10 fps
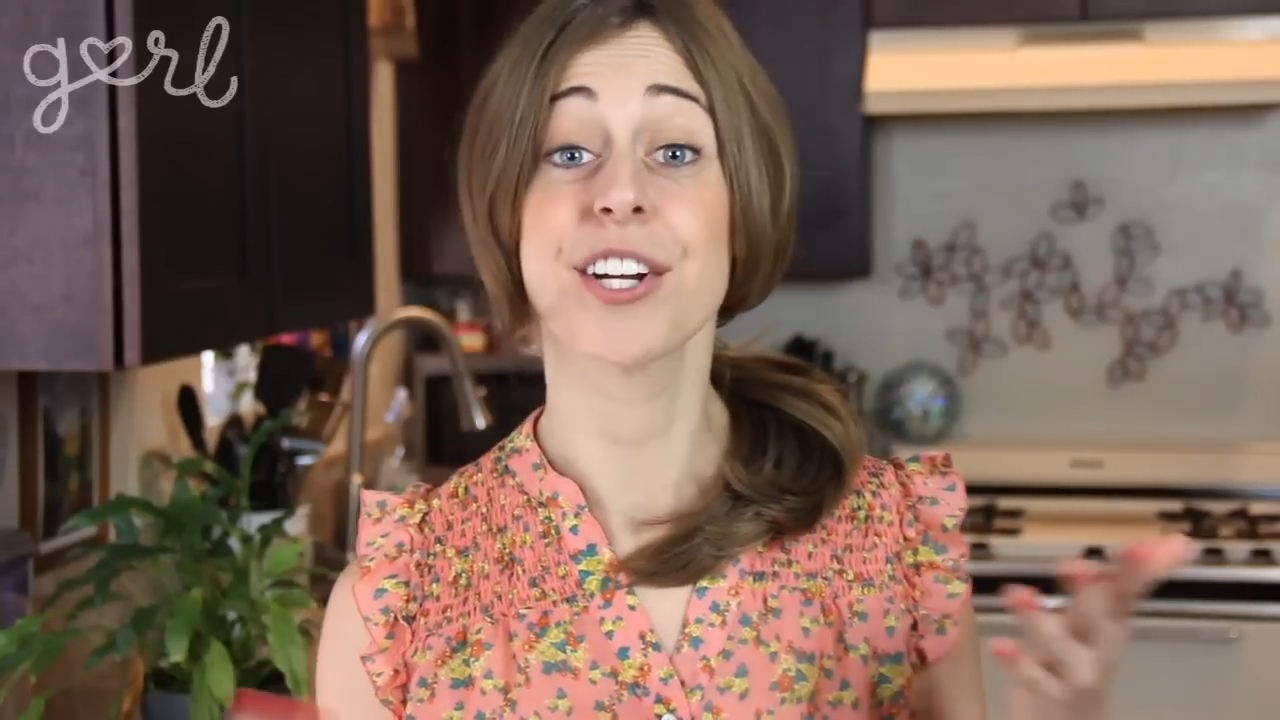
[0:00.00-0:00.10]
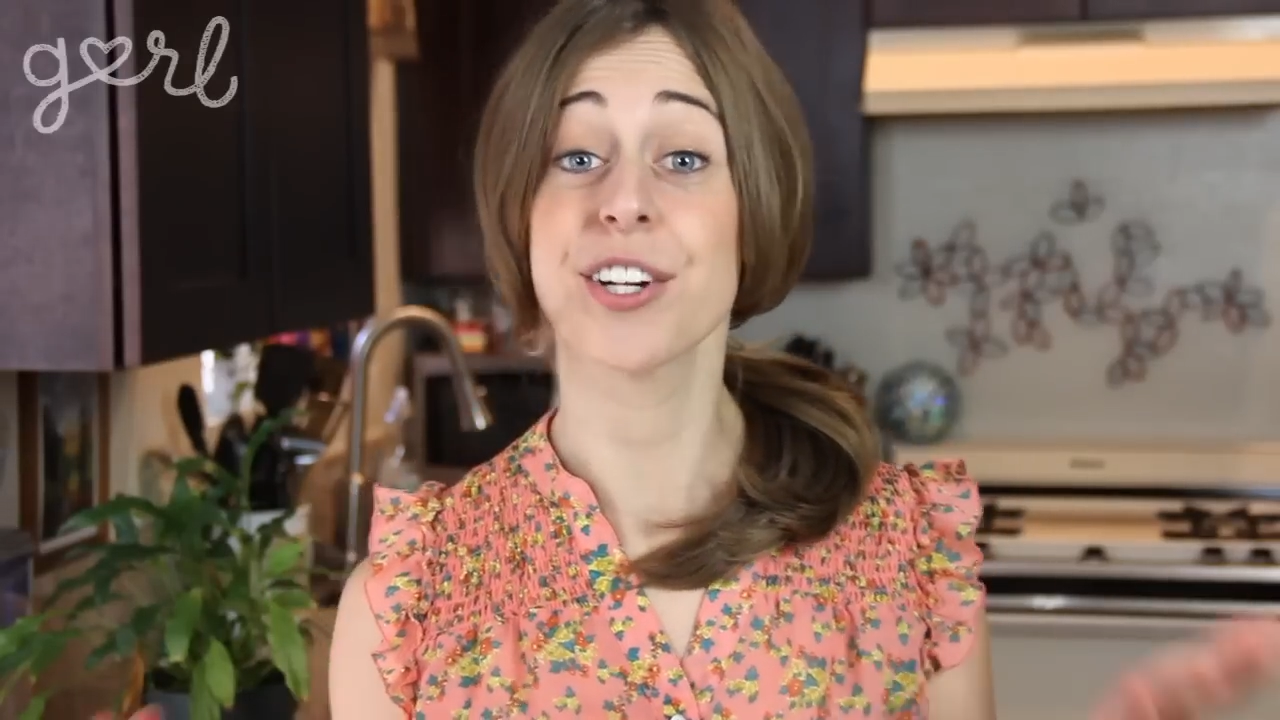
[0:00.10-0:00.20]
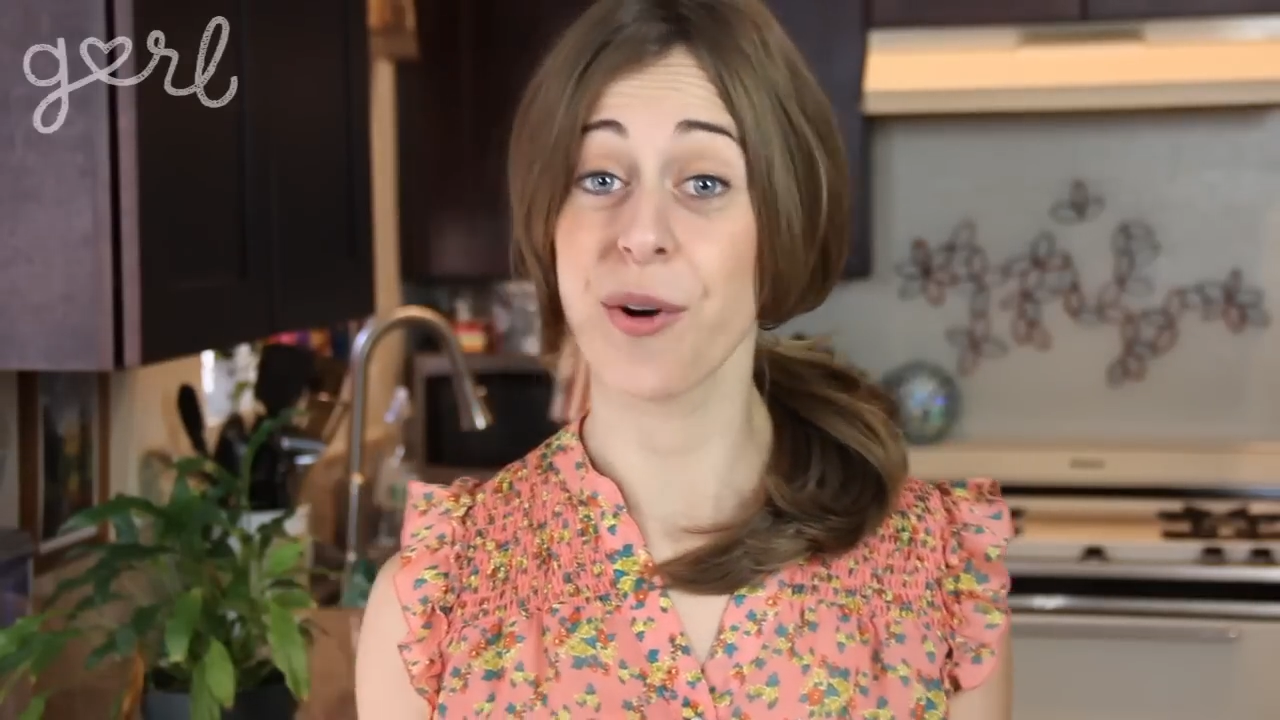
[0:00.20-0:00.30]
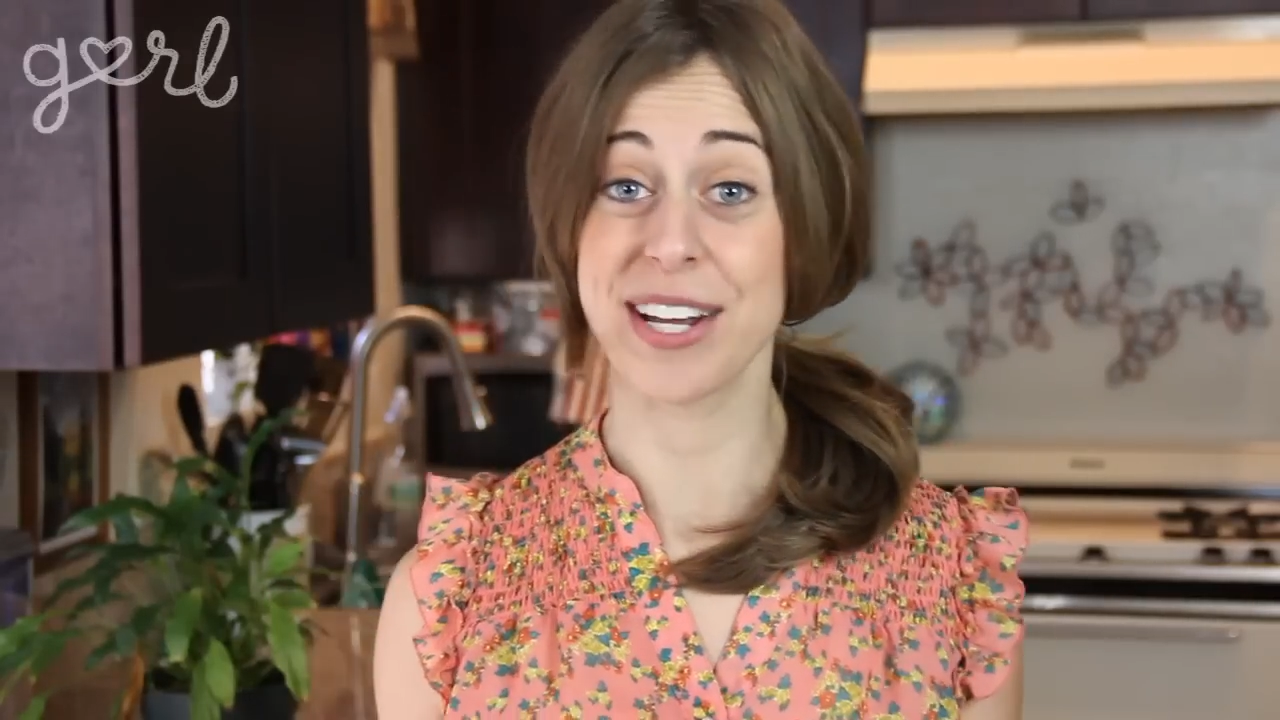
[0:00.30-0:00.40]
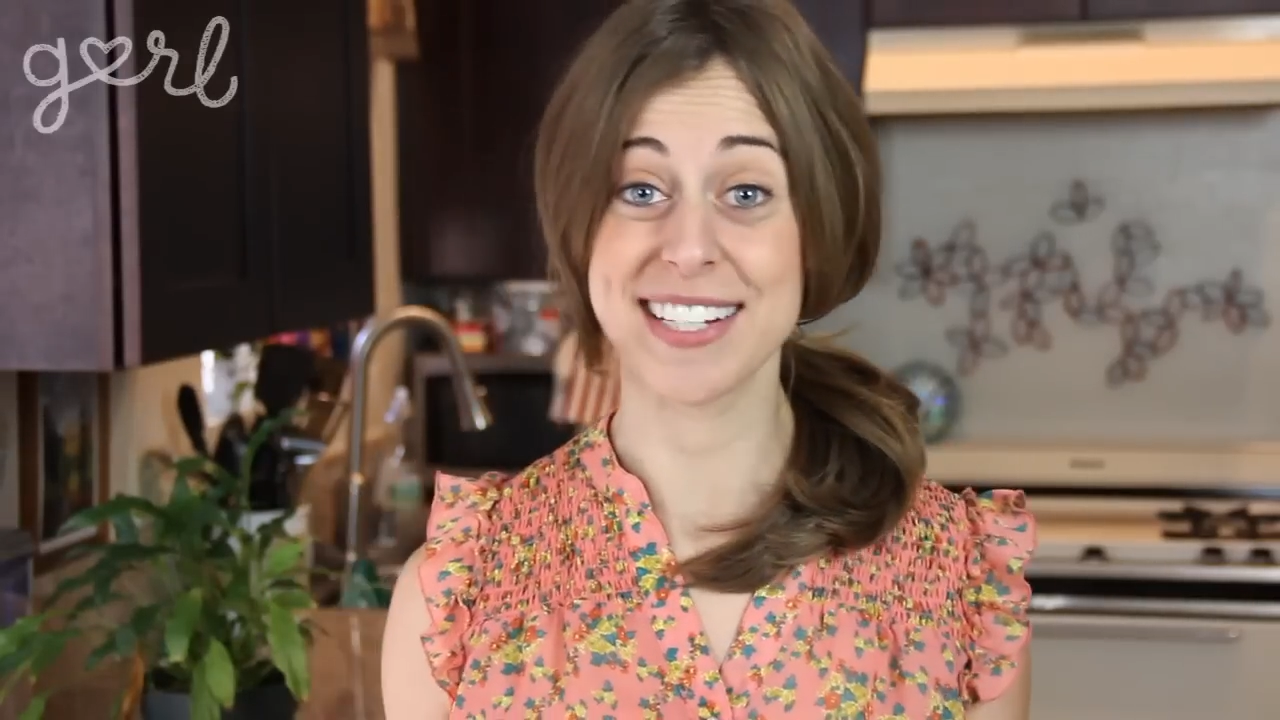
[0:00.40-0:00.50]
you're
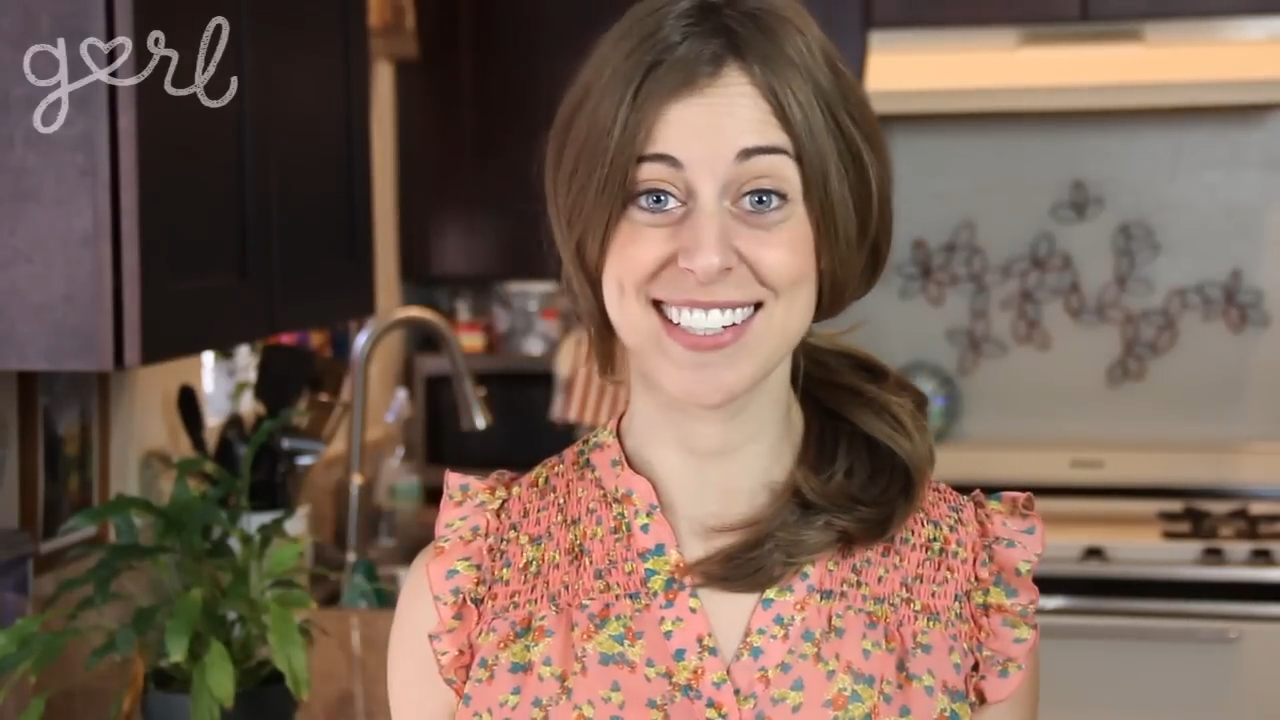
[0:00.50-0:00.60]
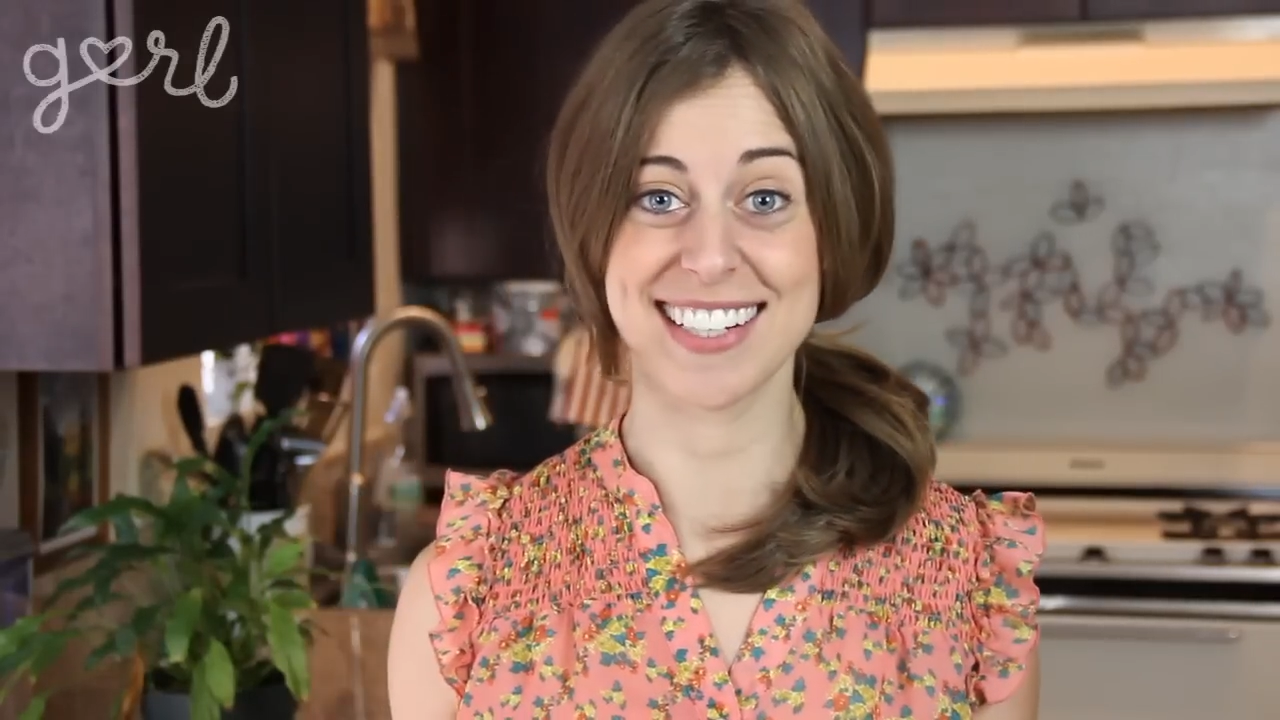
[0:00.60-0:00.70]
going to